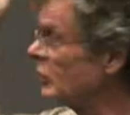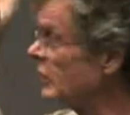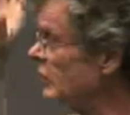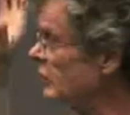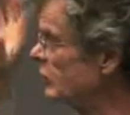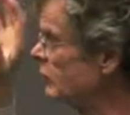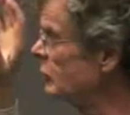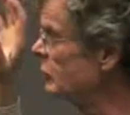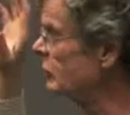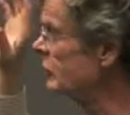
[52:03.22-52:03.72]
away
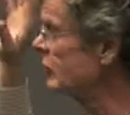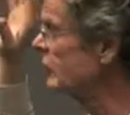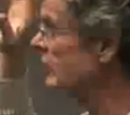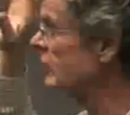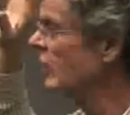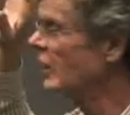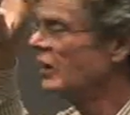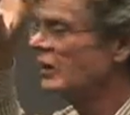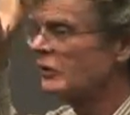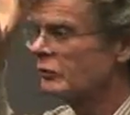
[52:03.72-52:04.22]
two
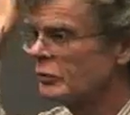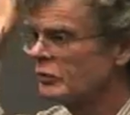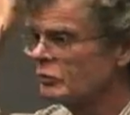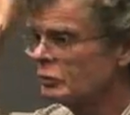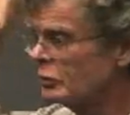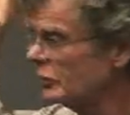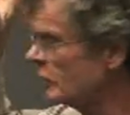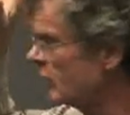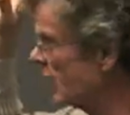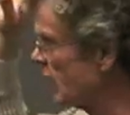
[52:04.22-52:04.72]
percent. Suppose
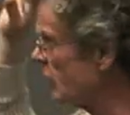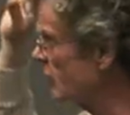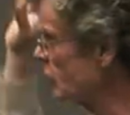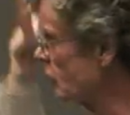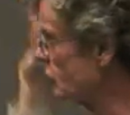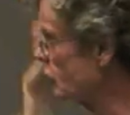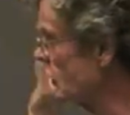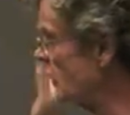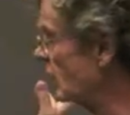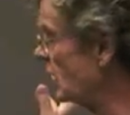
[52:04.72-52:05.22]
you want to account
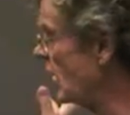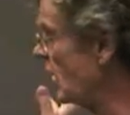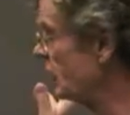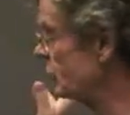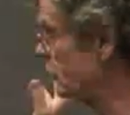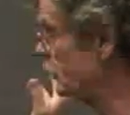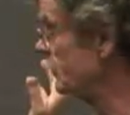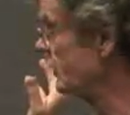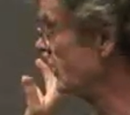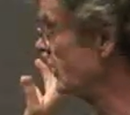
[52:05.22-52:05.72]
for three and a
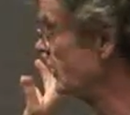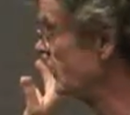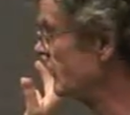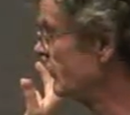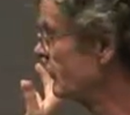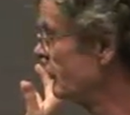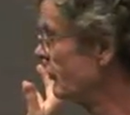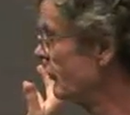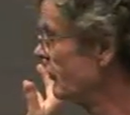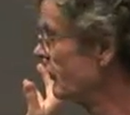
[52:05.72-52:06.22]
half percent.
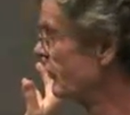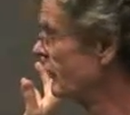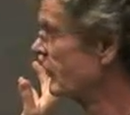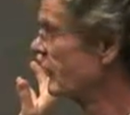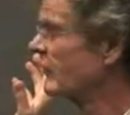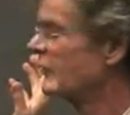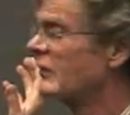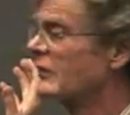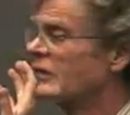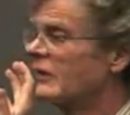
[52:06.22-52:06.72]

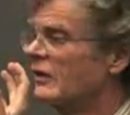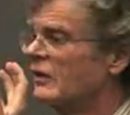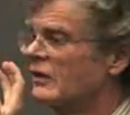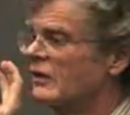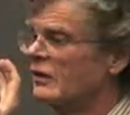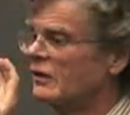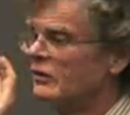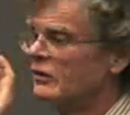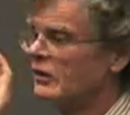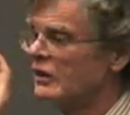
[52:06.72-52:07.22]

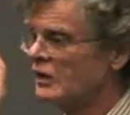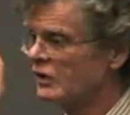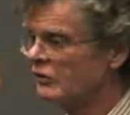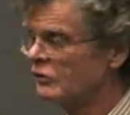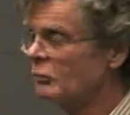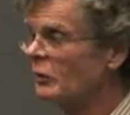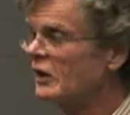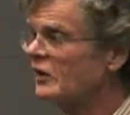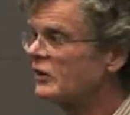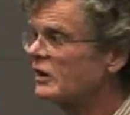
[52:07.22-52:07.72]
And as
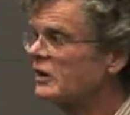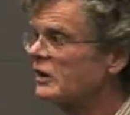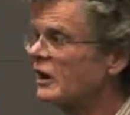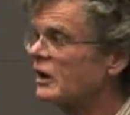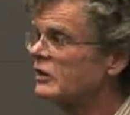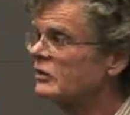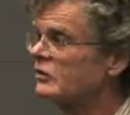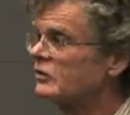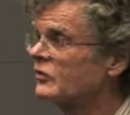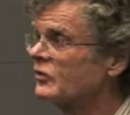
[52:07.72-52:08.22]
you make the
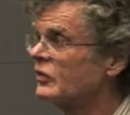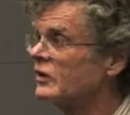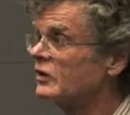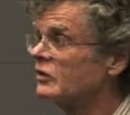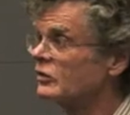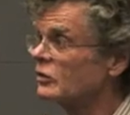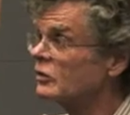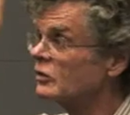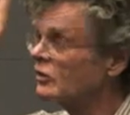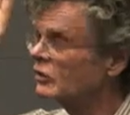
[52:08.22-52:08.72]

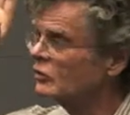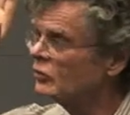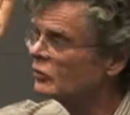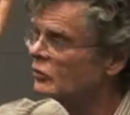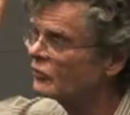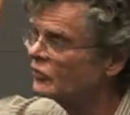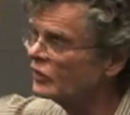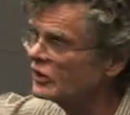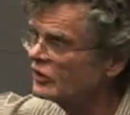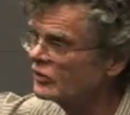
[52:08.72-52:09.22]
catastrophe, so you, you
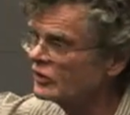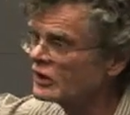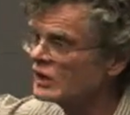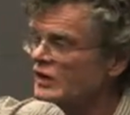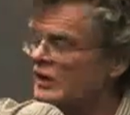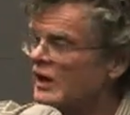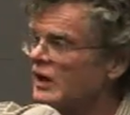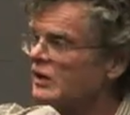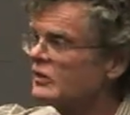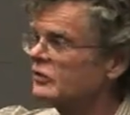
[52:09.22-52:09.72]
fix the
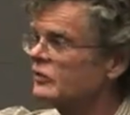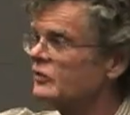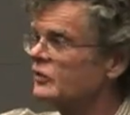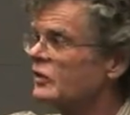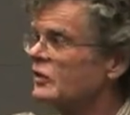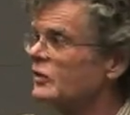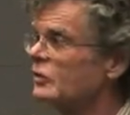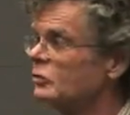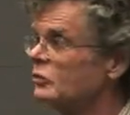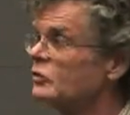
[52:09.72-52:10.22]

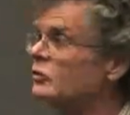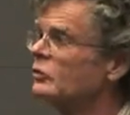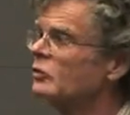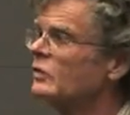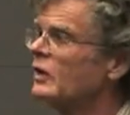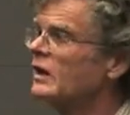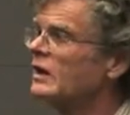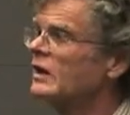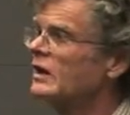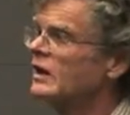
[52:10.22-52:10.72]
catastrophe that would do
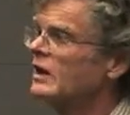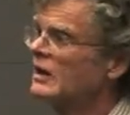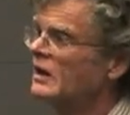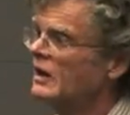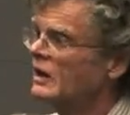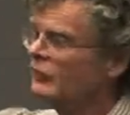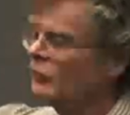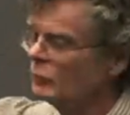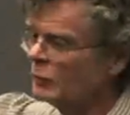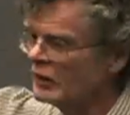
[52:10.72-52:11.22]
that.
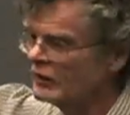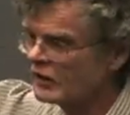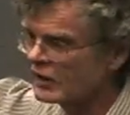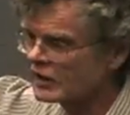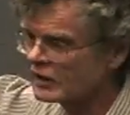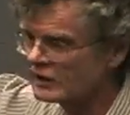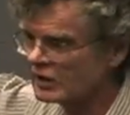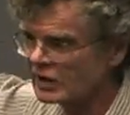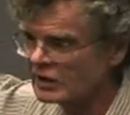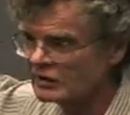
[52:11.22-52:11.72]
If you make that
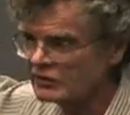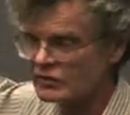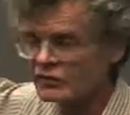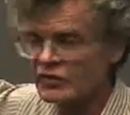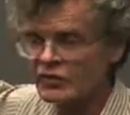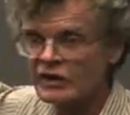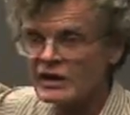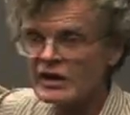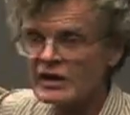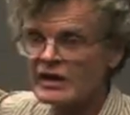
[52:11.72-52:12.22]

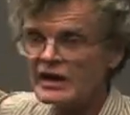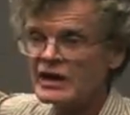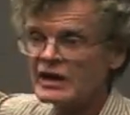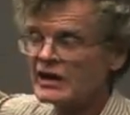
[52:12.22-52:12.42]
catastrophe